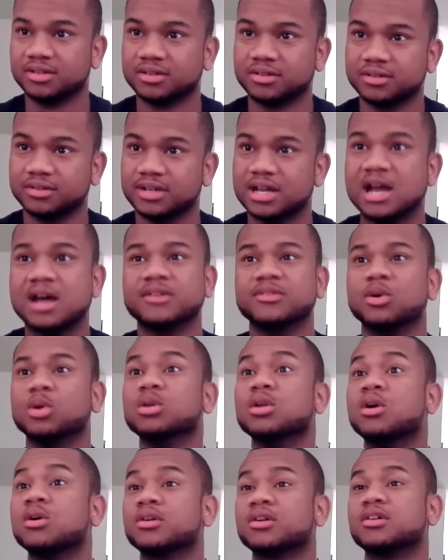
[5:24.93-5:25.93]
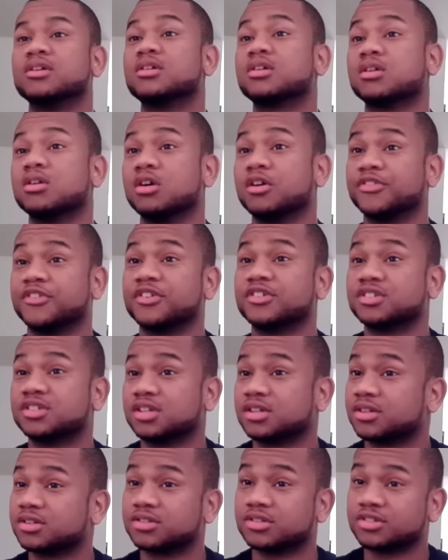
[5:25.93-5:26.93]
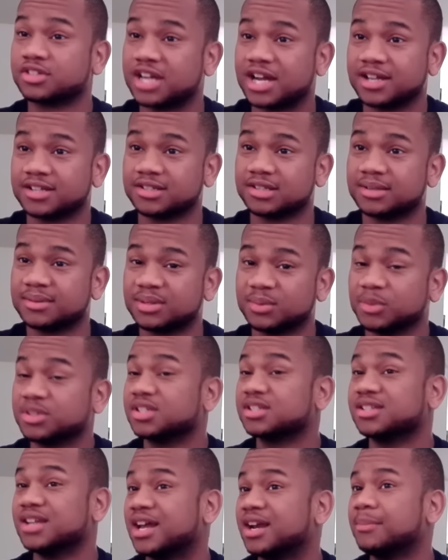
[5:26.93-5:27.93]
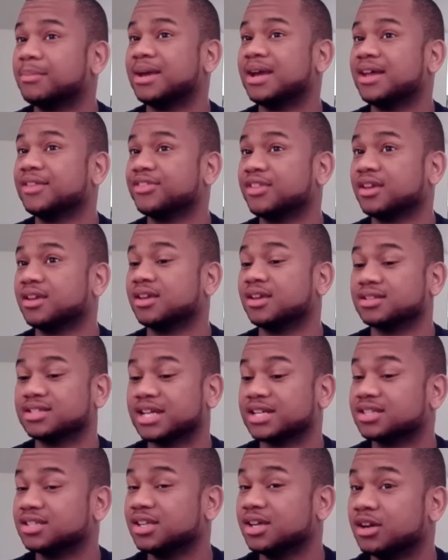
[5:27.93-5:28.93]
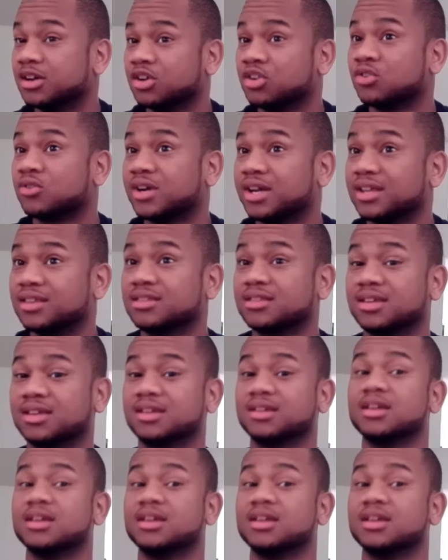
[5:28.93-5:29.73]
Now, no longer are there signature size ups, which is not a bad thing. It's actually a great thing.